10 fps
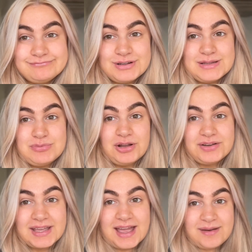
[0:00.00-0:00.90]
really
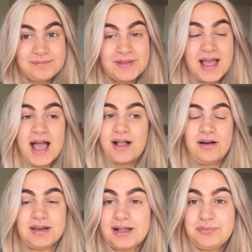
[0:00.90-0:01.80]
blonde again. I
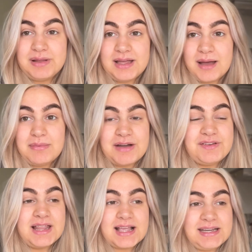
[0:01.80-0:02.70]
can't help it. I
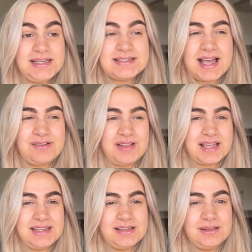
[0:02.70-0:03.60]
feel like I need to have
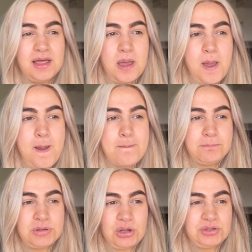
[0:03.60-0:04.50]
like a little
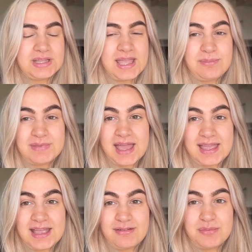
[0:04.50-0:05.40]
blonde Kim
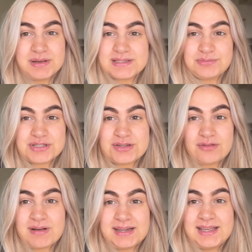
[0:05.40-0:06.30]
K era because I'm just not
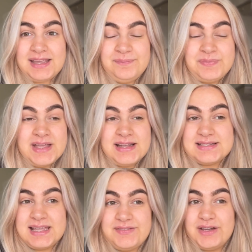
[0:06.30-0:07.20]
ready
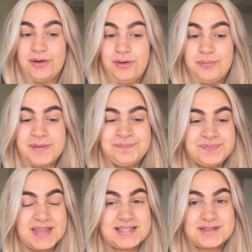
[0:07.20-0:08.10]
to give it up.
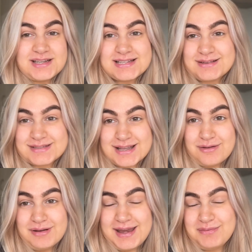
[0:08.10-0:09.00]
This is gonna sound so
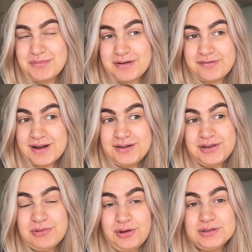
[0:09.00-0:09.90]
weird, but my friend
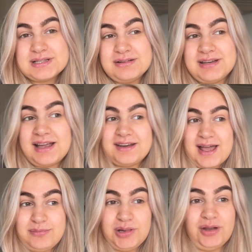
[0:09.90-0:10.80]
who also dyed her
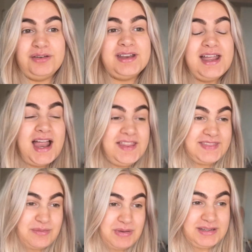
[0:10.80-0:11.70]
hair blonde,
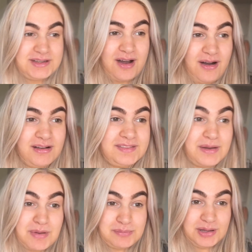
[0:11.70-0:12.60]
then went dark,
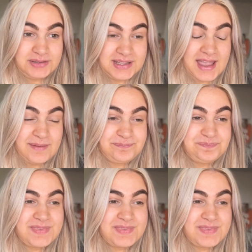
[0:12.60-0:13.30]
then went blonde again,